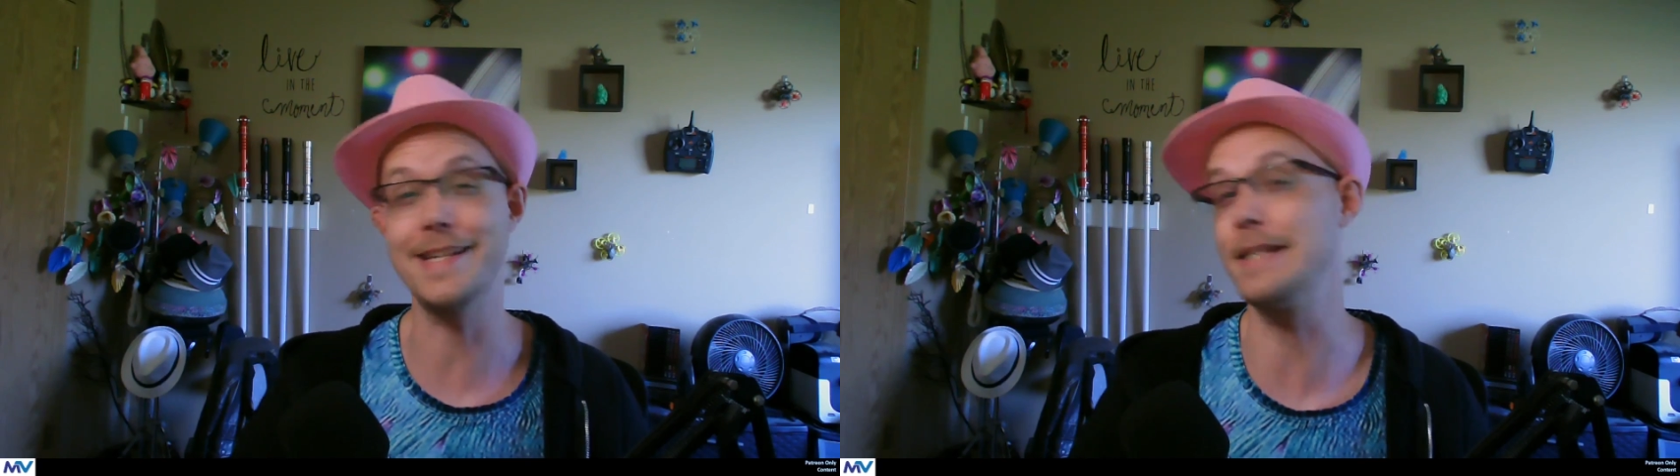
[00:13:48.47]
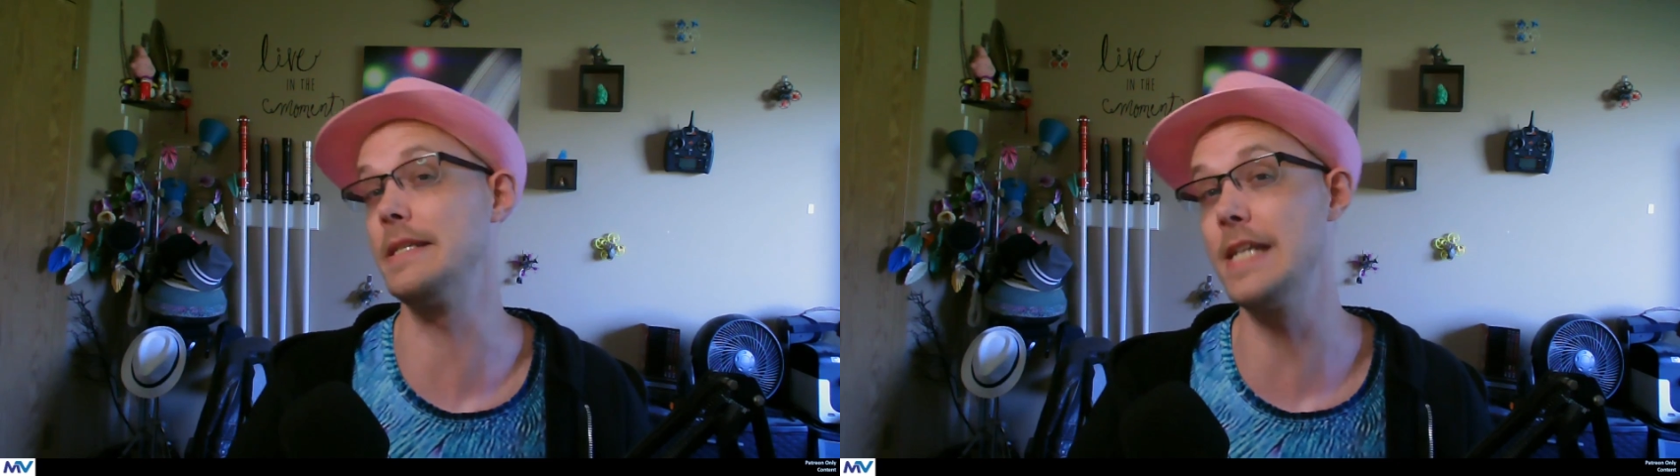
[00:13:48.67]

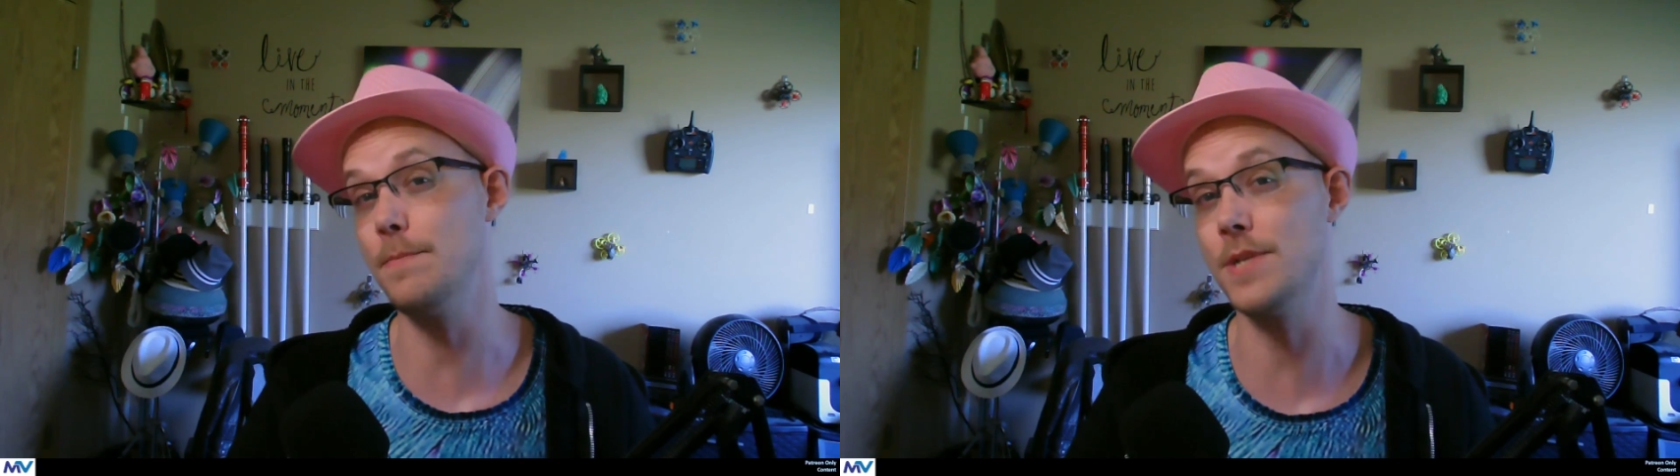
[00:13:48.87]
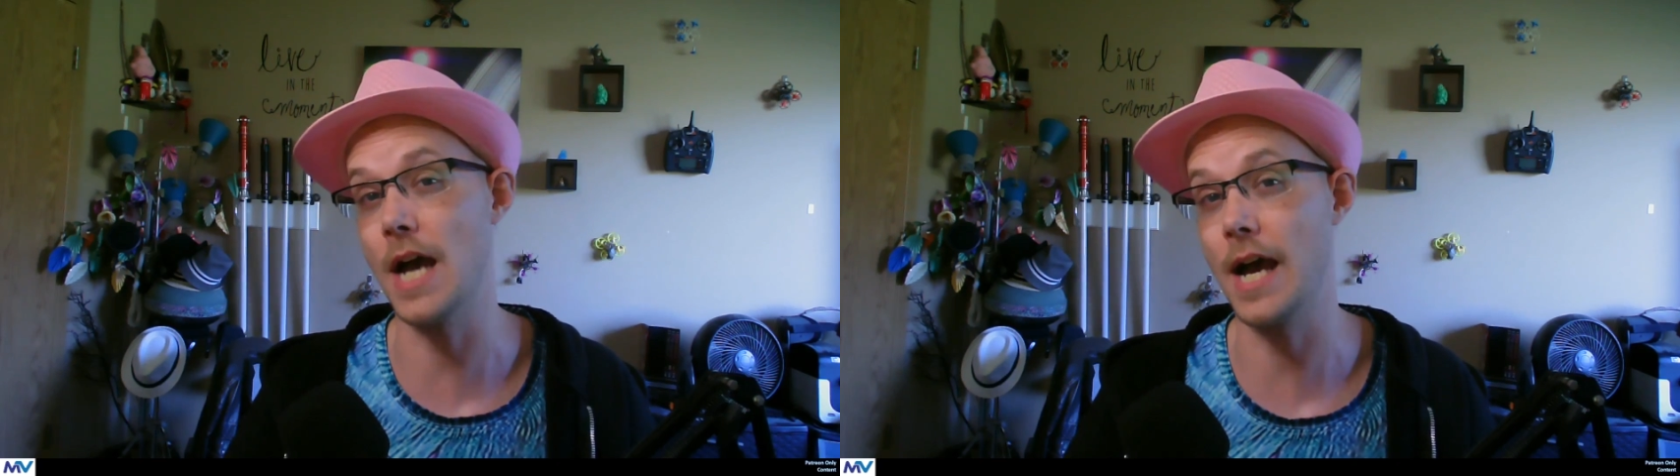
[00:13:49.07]
a
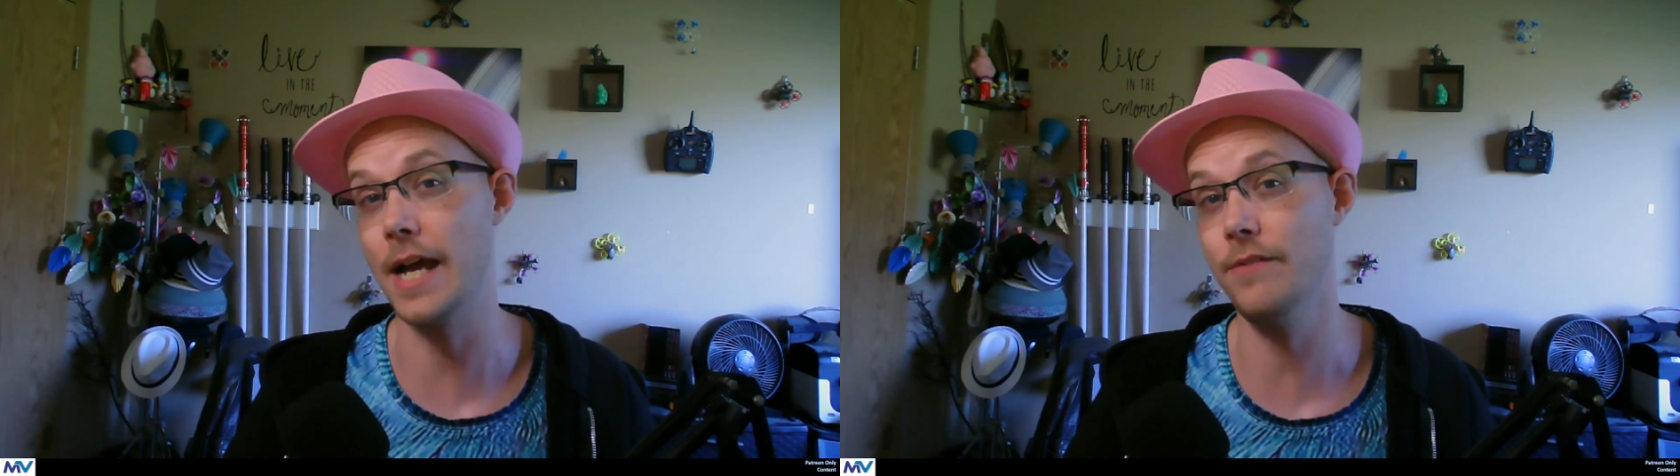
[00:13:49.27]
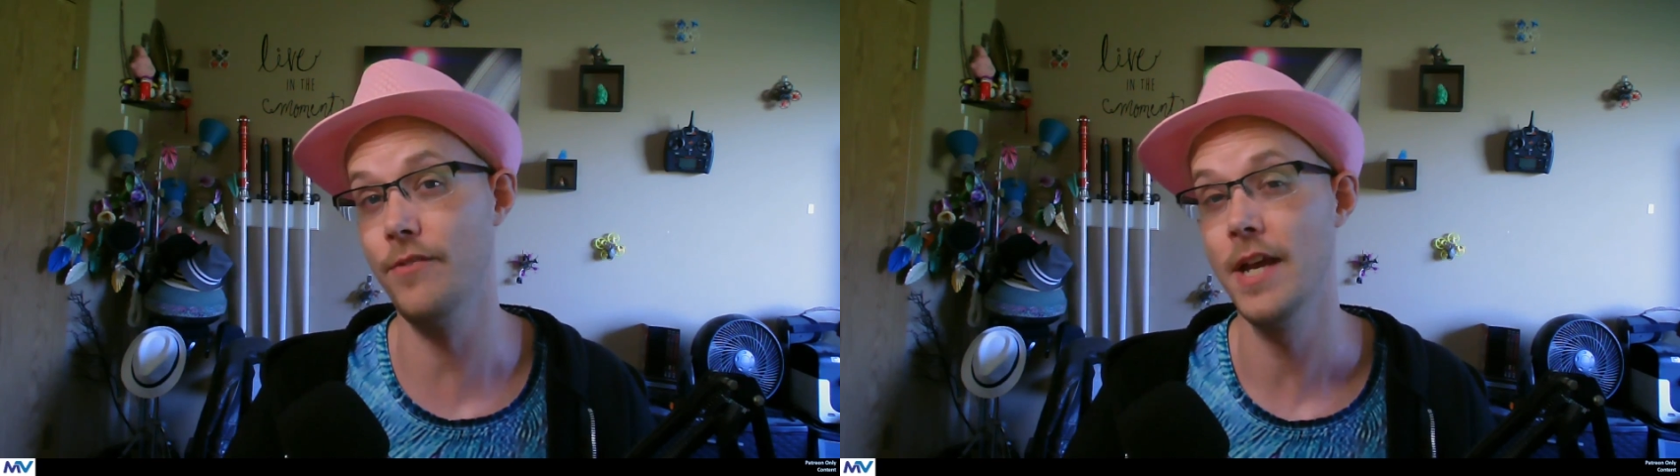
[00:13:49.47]
deep dive,